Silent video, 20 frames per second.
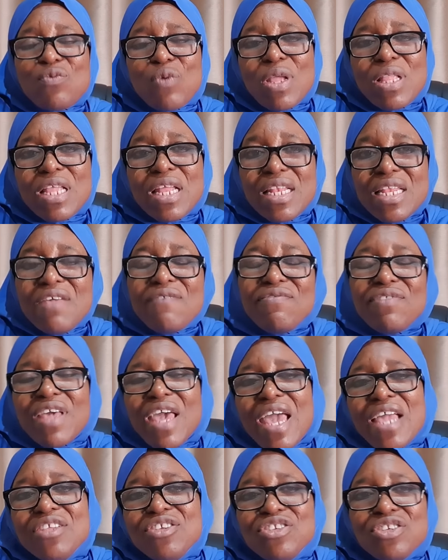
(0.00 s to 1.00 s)
when they leave
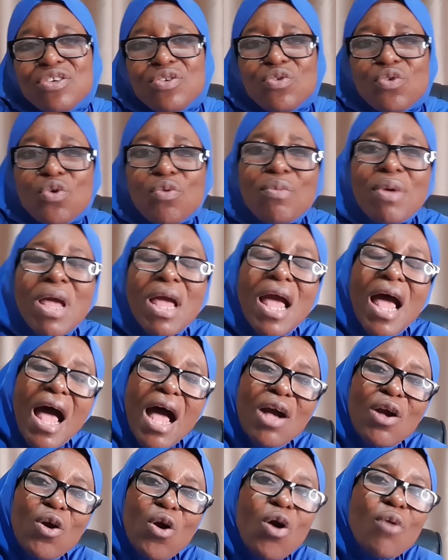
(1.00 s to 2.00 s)
the engine room
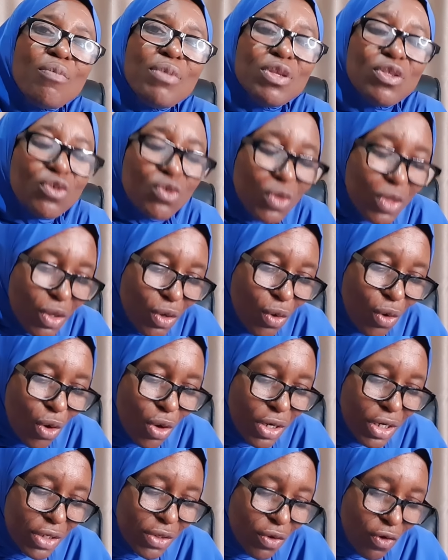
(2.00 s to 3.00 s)
and come into the
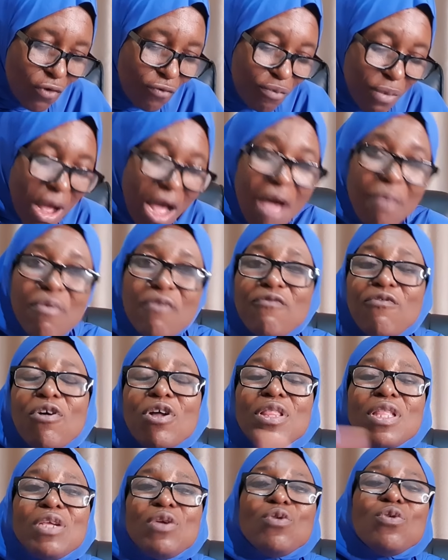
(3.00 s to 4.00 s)
corridor of power
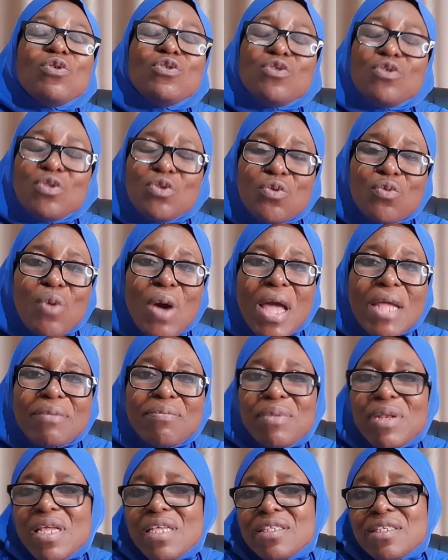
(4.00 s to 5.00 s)
before they go to the
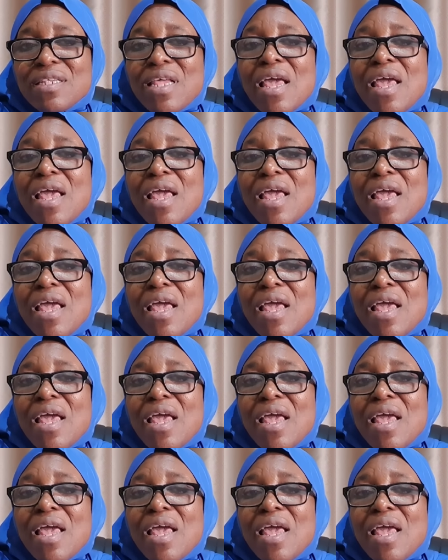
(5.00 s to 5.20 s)
white place,